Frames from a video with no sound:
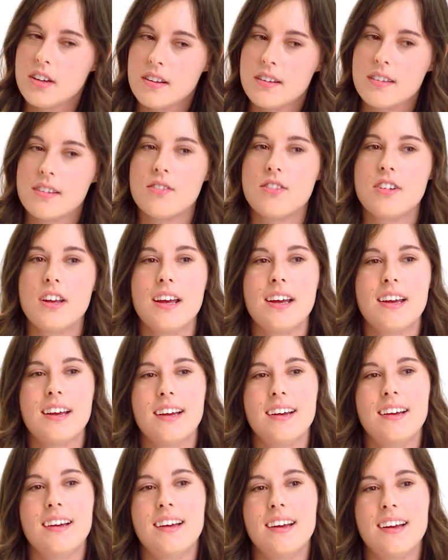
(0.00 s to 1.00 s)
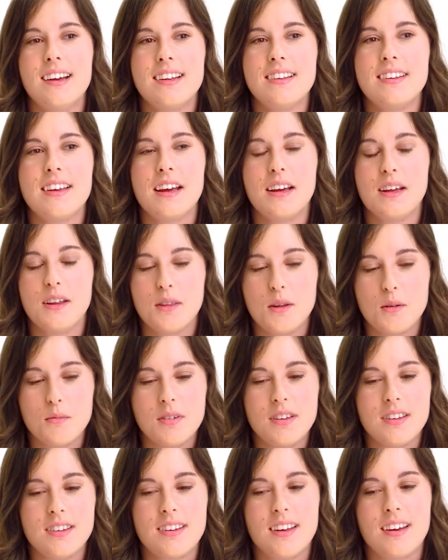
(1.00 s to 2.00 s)
years of taking, taking them
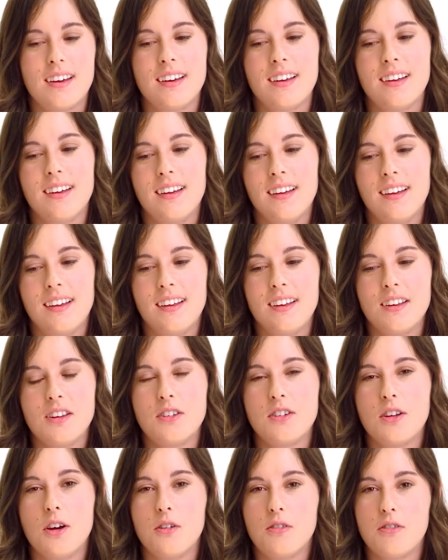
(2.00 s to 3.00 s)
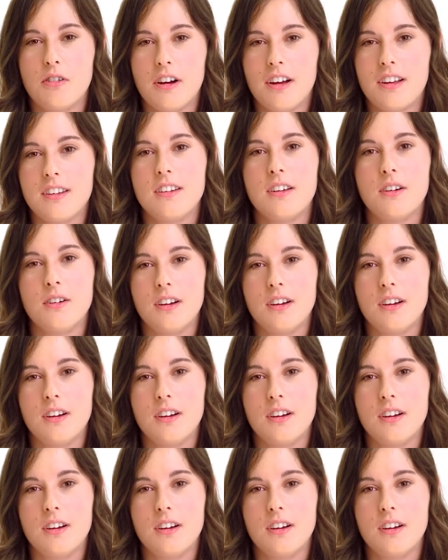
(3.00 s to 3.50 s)
is uh, so far so